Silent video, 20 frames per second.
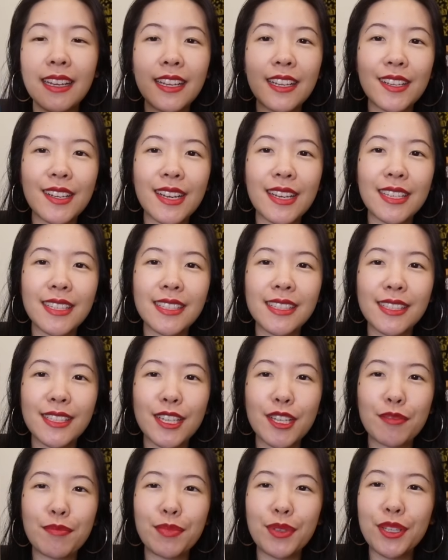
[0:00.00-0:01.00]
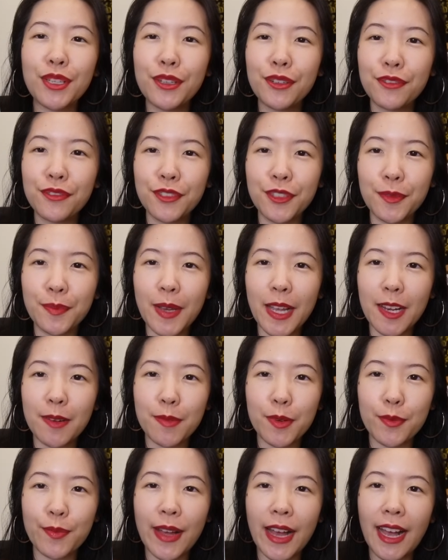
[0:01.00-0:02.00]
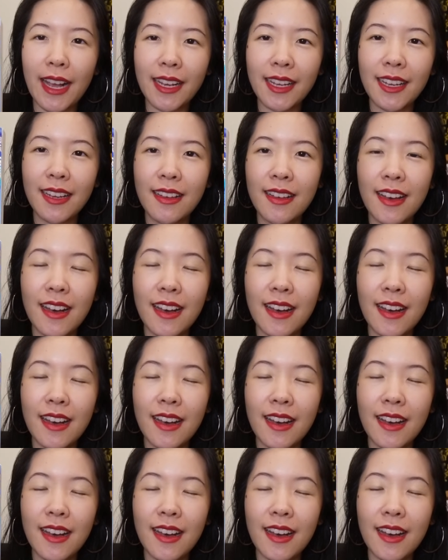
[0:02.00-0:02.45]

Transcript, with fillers: here is the beautiful paperback